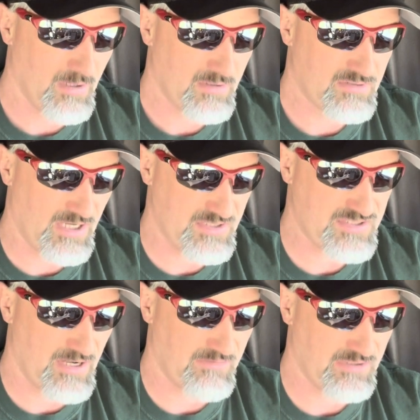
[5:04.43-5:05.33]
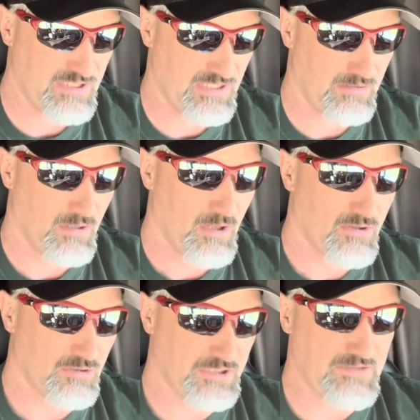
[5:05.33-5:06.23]
1017.
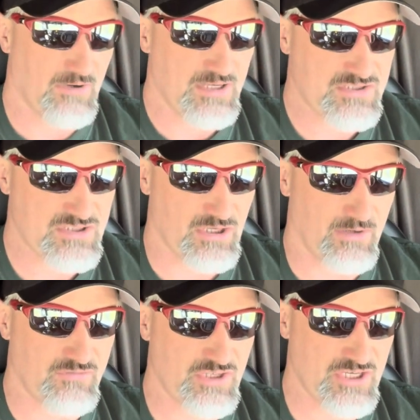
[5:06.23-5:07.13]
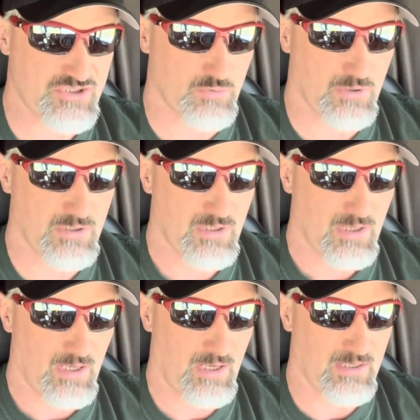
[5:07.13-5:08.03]
The Levites, the son of Jeshua
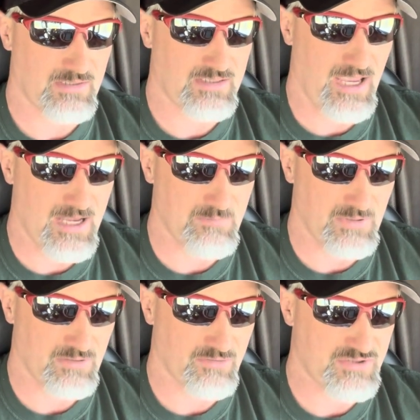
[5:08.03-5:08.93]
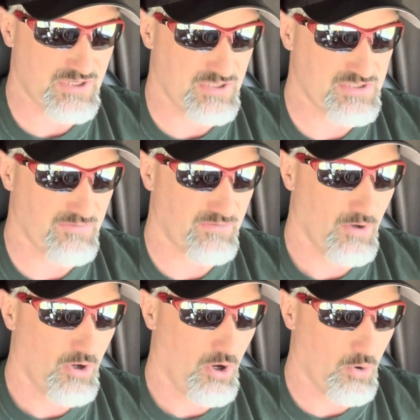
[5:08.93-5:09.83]
and Kadmiel, the sons of
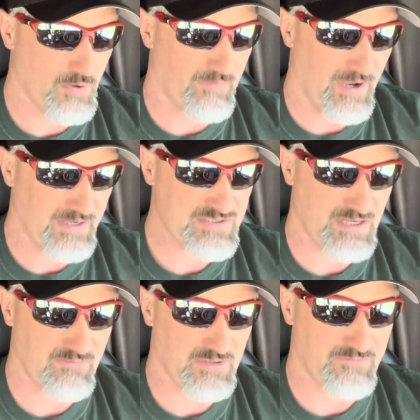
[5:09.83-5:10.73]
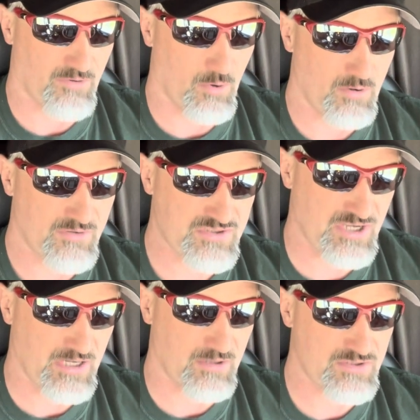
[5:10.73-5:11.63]
Hodaviah, 74. The
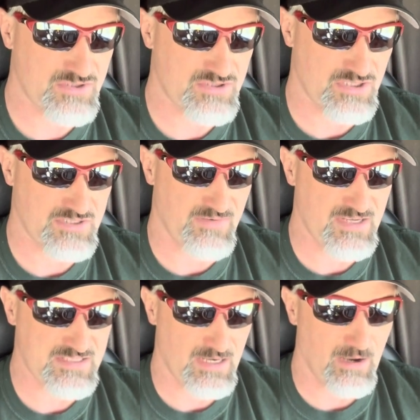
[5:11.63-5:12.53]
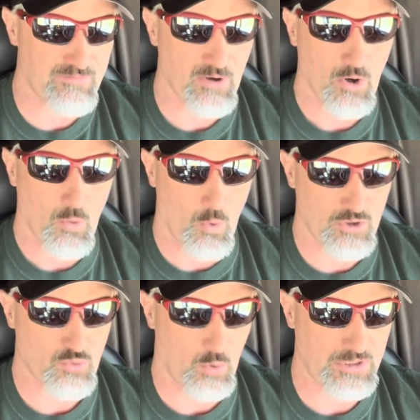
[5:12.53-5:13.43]
singers, the sons of Asaph,
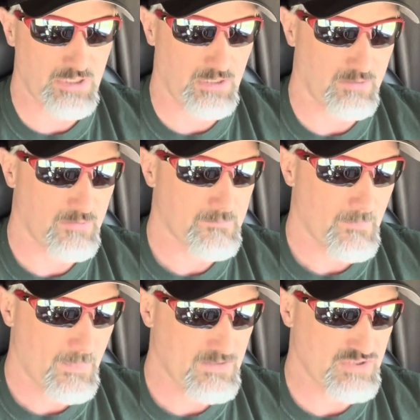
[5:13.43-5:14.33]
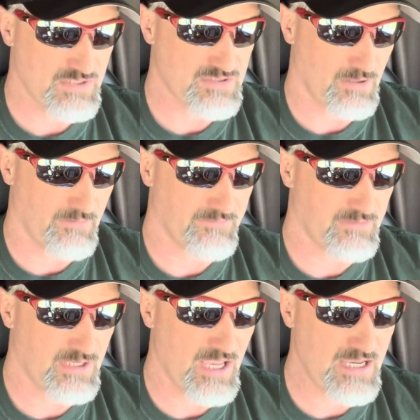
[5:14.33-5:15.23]
128. The sons of
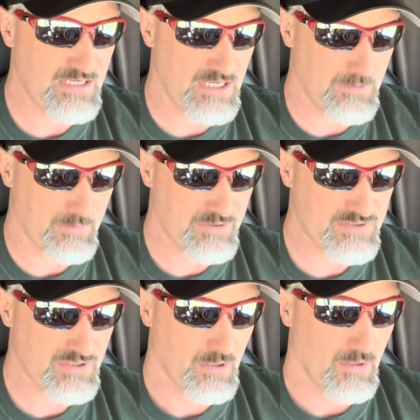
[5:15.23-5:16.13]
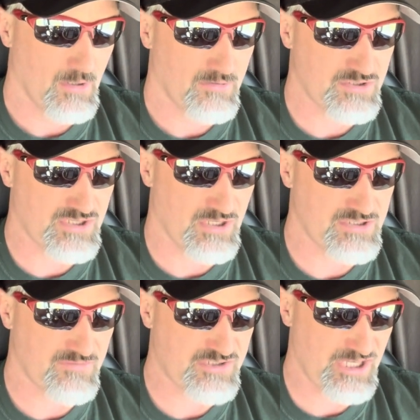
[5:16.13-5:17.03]
the gatekeepers, the
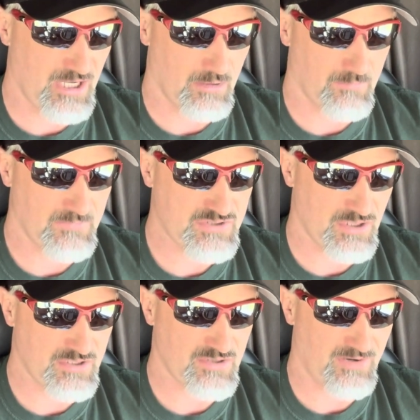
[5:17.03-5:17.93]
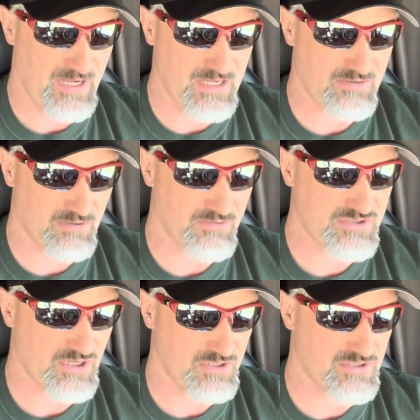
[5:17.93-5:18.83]
sons of Shalom, the sons of Ater, the
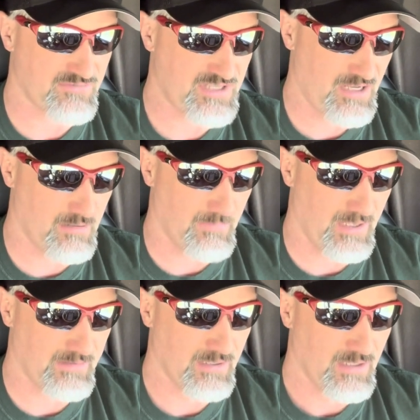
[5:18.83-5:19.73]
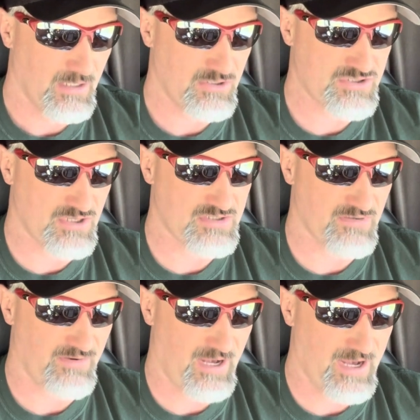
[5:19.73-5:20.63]
sons of Talmon, and the sons
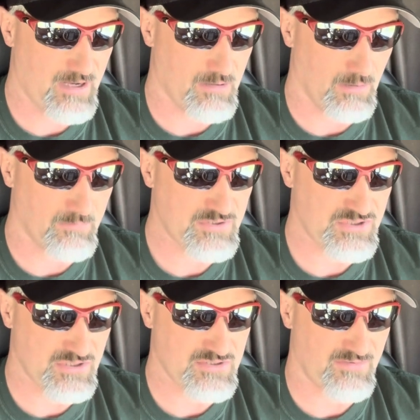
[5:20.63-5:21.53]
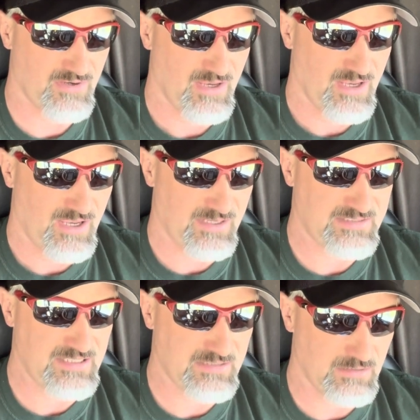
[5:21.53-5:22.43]
of Akkub, the sons of
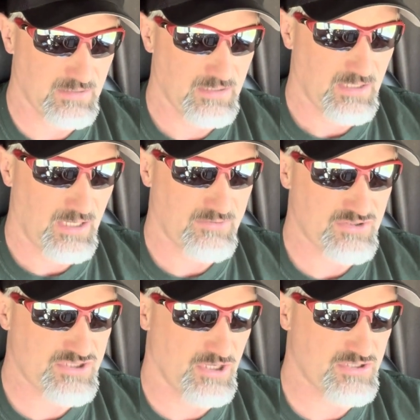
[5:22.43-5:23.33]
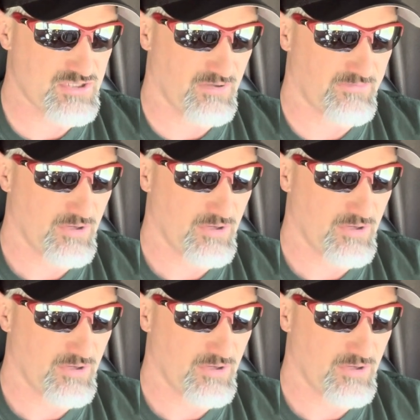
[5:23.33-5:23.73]
Hatita, and the sons of